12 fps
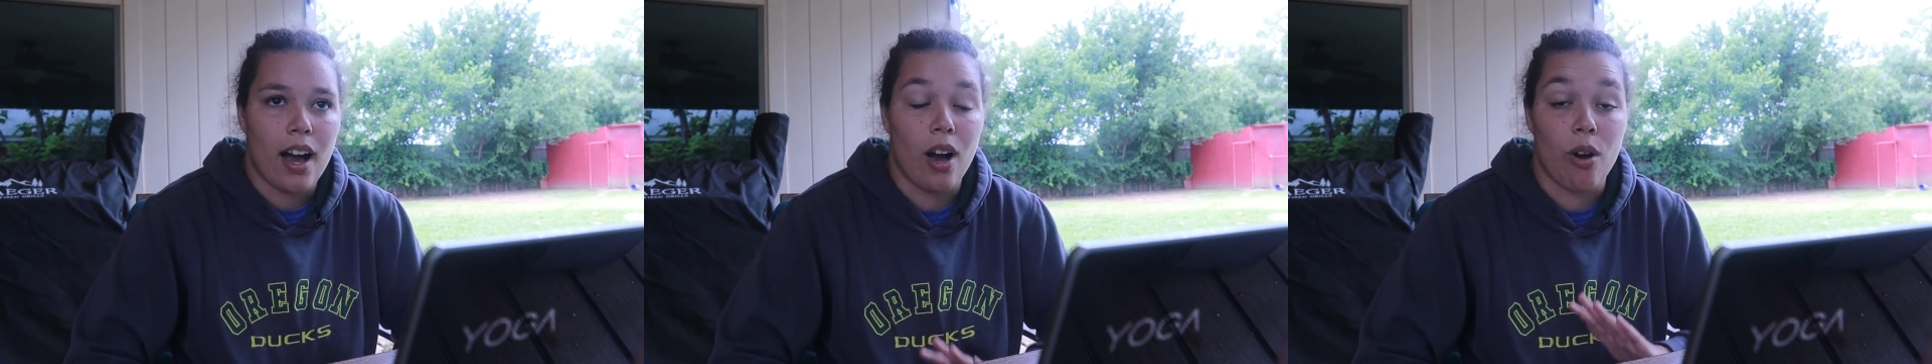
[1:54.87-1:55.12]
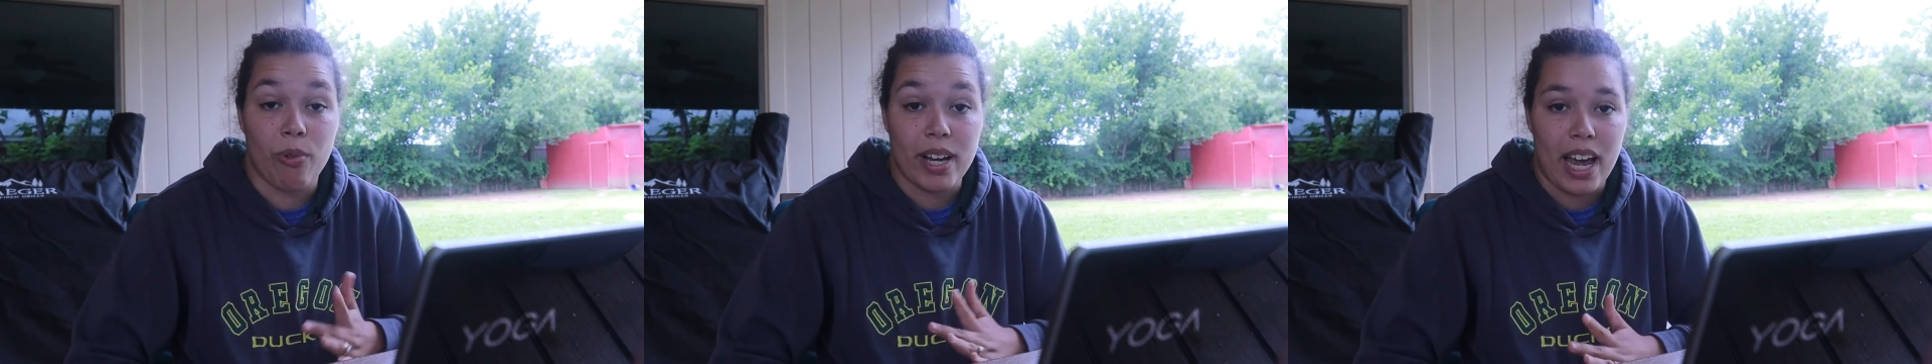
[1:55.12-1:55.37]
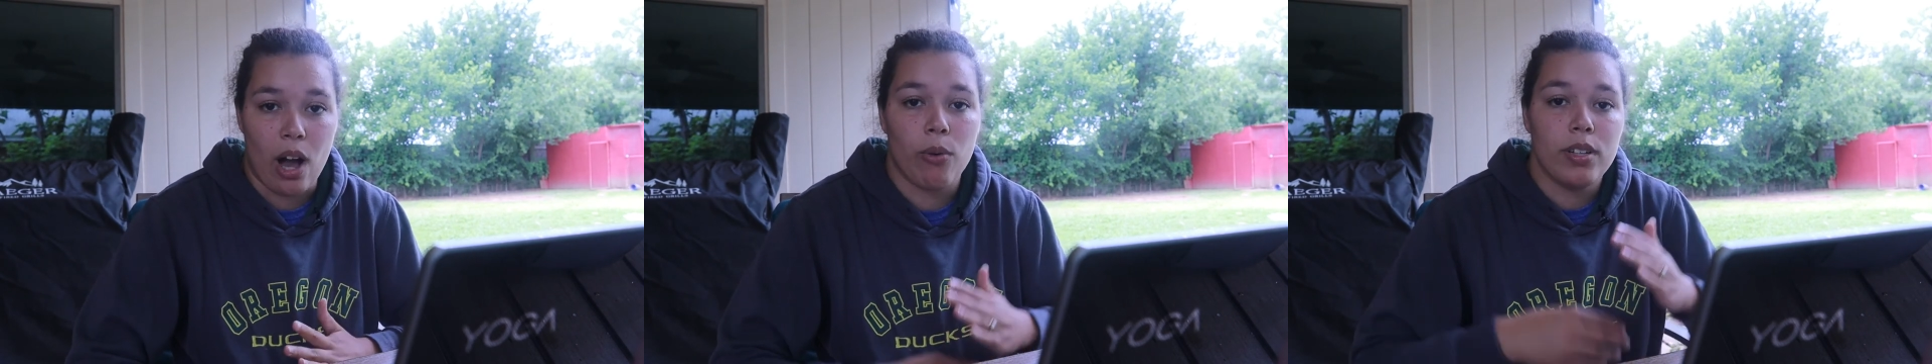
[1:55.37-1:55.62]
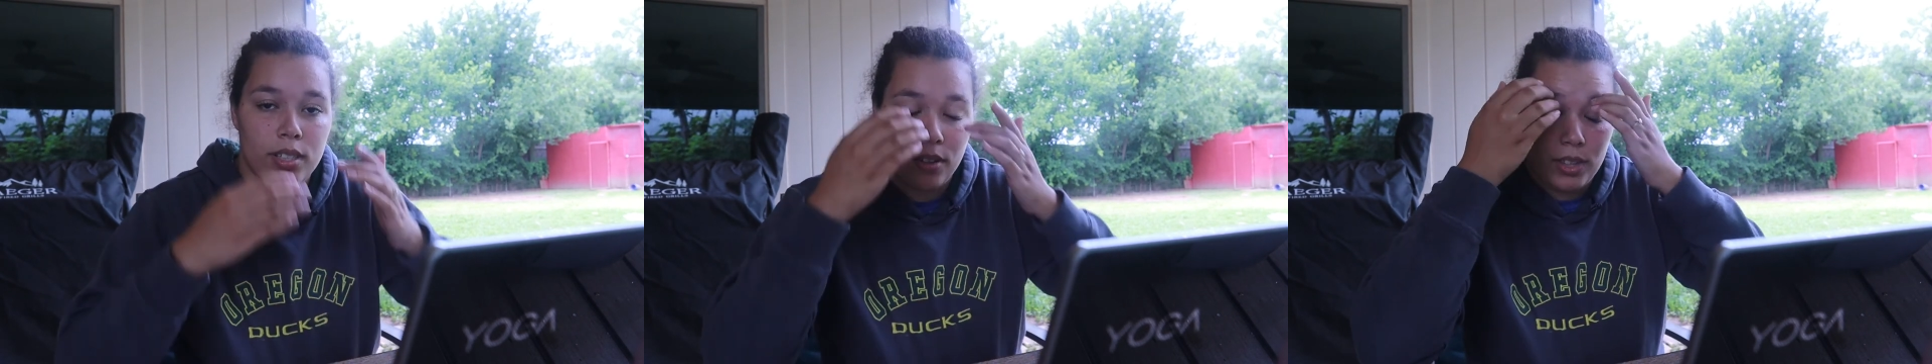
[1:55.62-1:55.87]
right
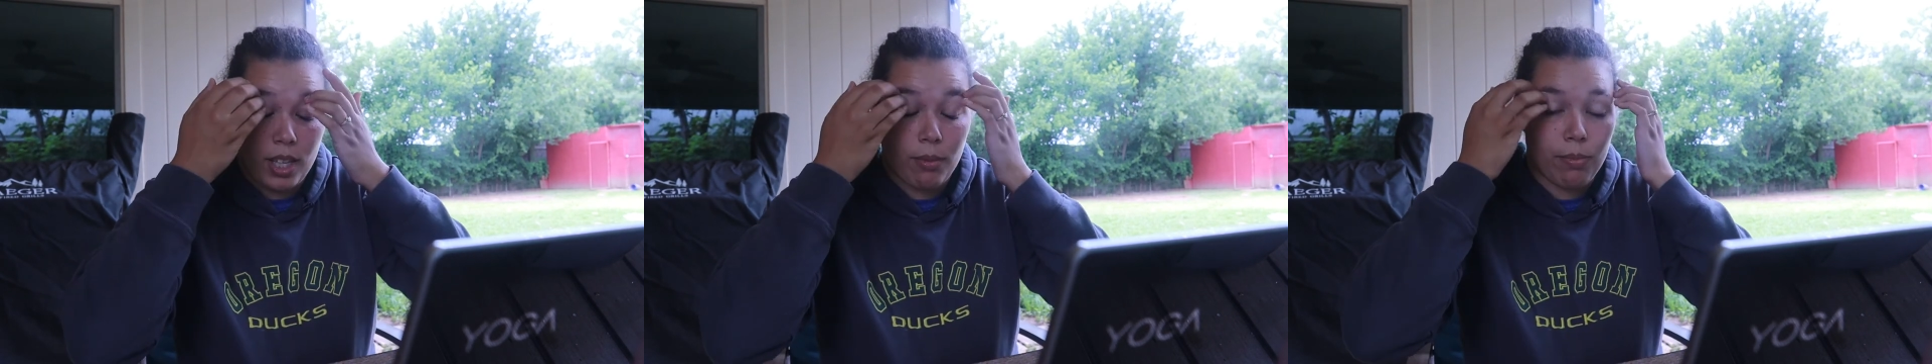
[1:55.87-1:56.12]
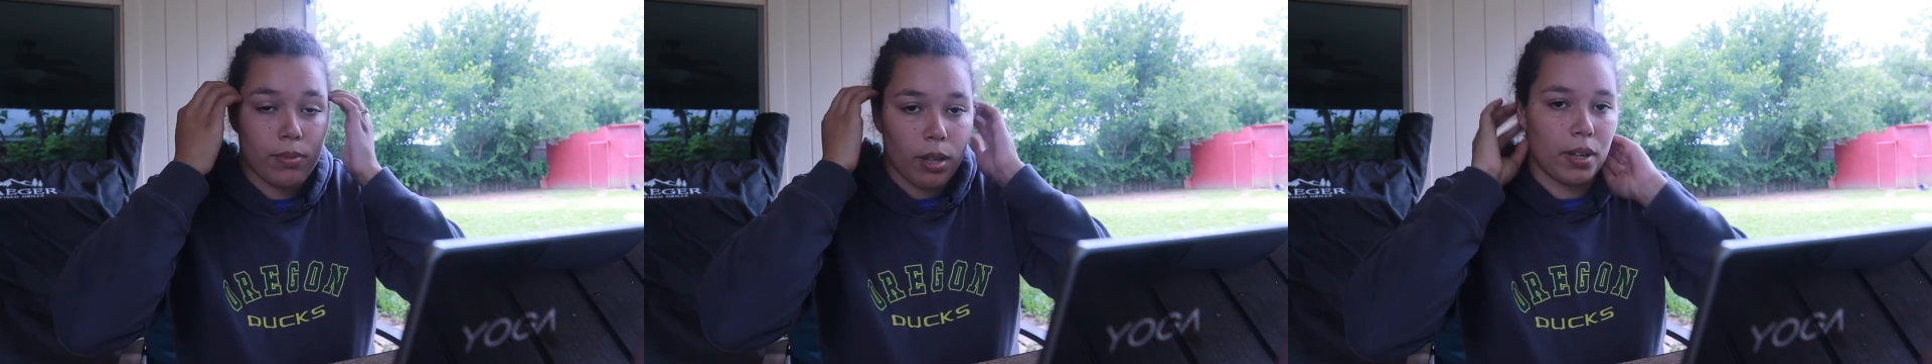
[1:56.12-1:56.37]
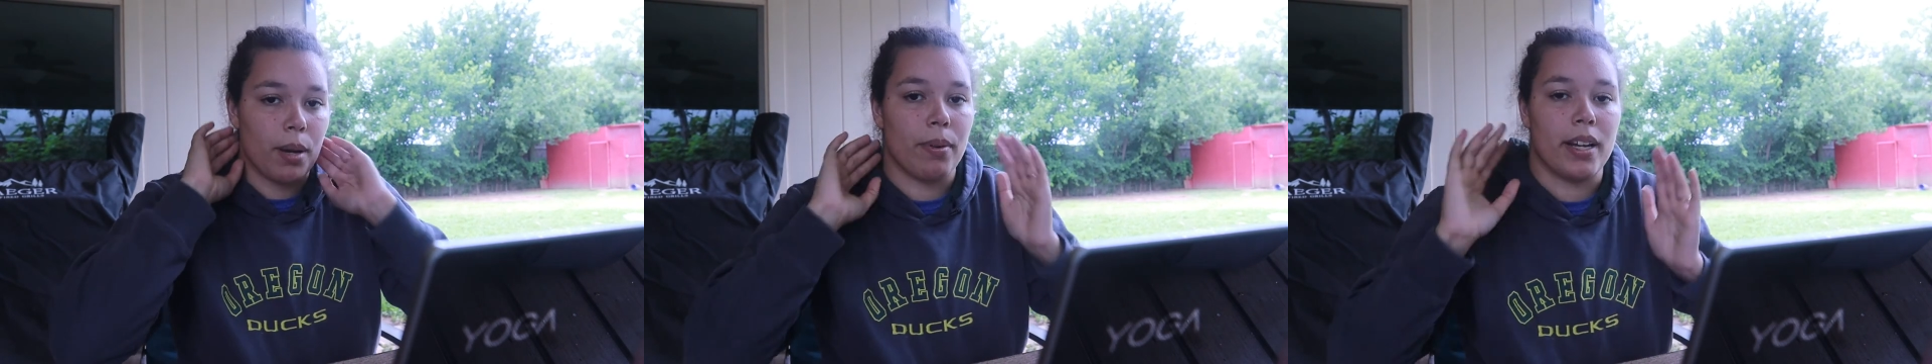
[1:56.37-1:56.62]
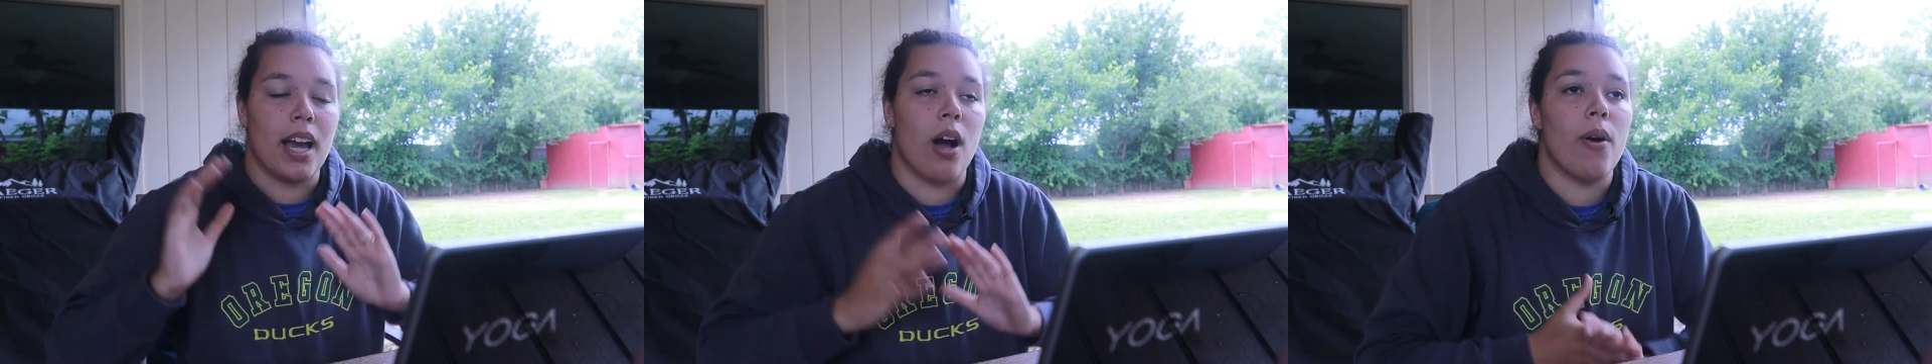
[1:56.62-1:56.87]
now. So they'll be up
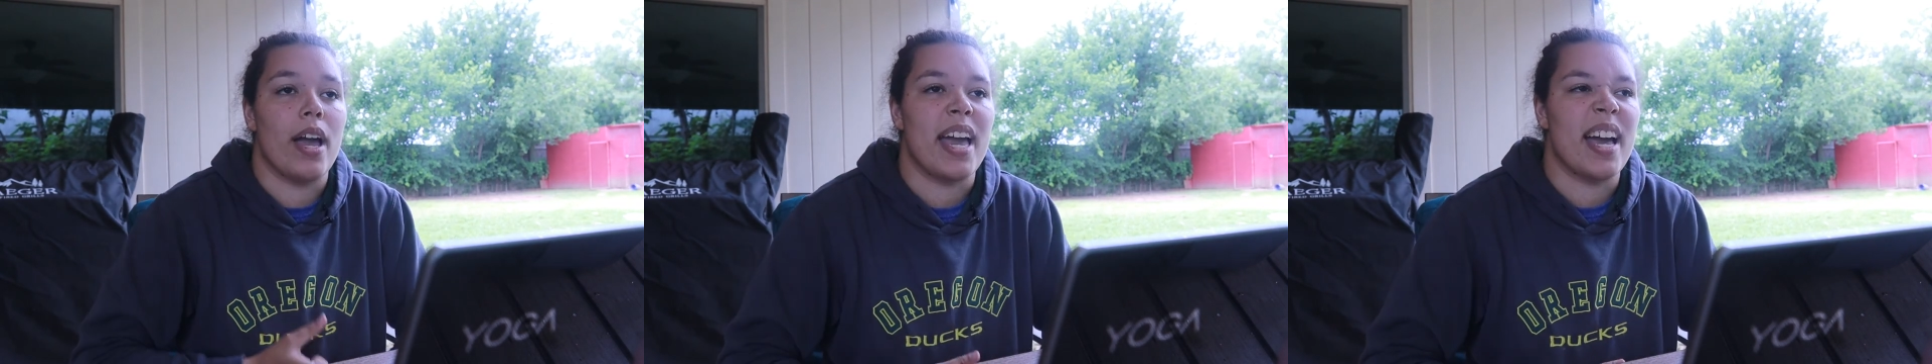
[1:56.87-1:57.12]
right now.